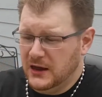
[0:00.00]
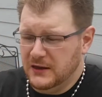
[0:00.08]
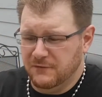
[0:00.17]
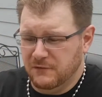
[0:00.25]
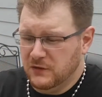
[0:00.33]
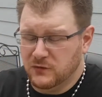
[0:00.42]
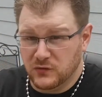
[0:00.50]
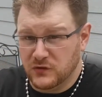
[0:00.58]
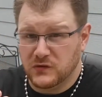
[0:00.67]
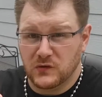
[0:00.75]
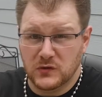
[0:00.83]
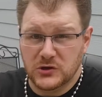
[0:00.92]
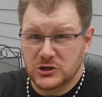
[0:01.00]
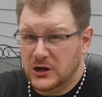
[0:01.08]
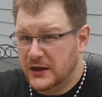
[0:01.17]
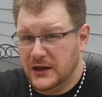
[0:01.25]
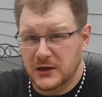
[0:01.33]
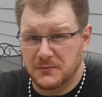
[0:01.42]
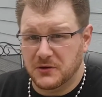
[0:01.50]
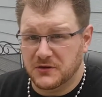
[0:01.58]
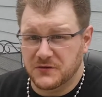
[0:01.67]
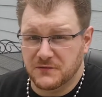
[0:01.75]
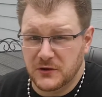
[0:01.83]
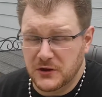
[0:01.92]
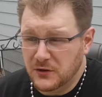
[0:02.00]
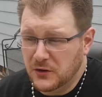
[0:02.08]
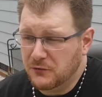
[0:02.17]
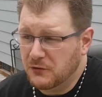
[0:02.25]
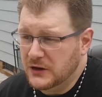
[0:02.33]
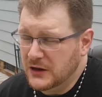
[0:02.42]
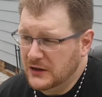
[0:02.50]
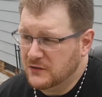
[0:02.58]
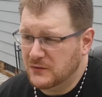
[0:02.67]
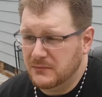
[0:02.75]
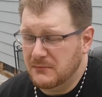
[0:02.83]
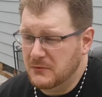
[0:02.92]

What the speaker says: If this was a scorcher, I'd have had to pause the video and go run to get something,